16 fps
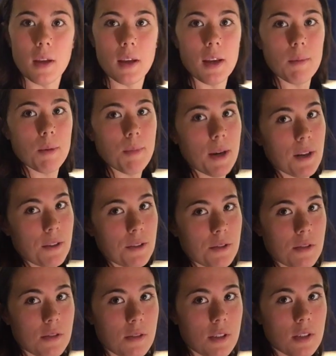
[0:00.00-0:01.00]
am a medical
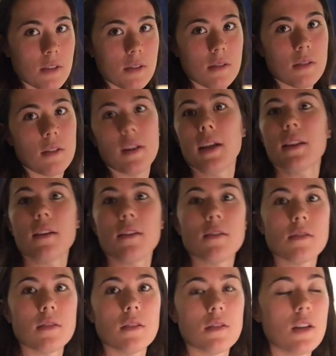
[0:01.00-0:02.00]
student, so like
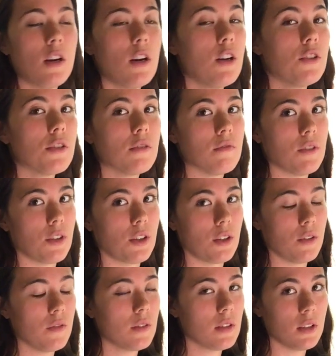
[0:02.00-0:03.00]
there's tons of
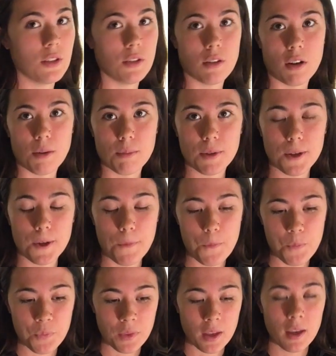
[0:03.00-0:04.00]
nerves in your armpit.
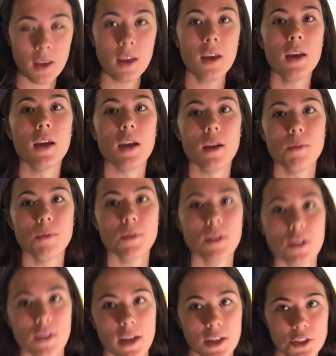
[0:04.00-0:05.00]
And when
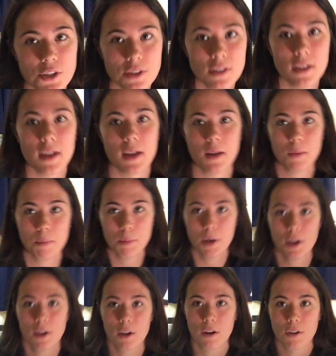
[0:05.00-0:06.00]
you actually like
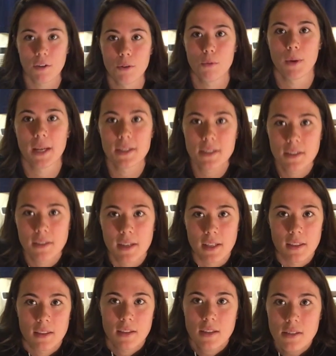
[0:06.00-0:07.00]
put all the weight down
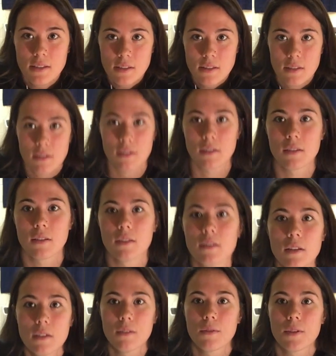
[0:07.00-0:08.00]
like this,
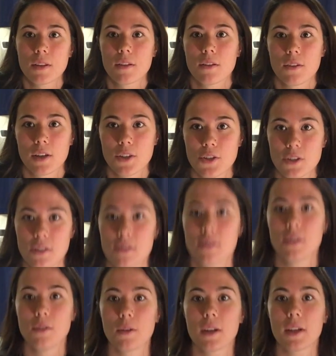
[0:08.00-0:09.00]
with the
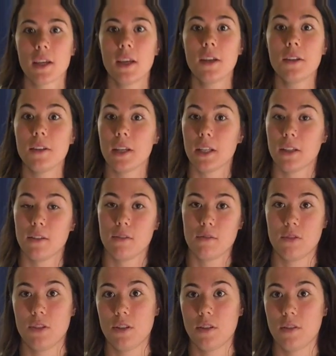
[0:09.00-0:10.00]
crutches, you are killing
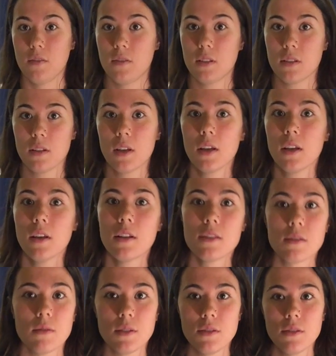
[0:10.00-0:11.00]
those nerves.
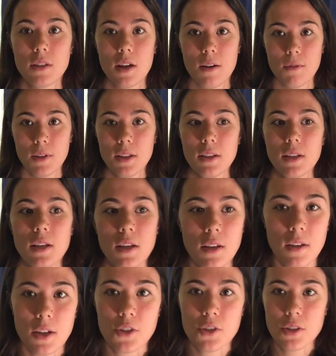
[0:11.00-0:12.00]
So we do not want that.
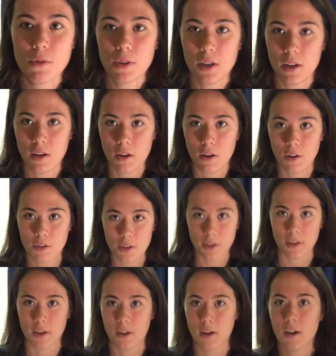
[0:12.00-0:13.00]
You actually want all
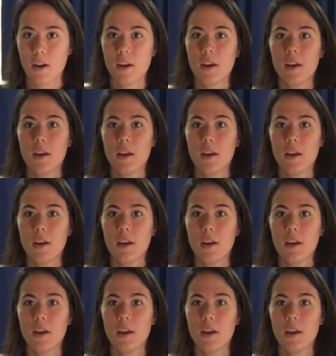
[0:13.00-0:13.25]
your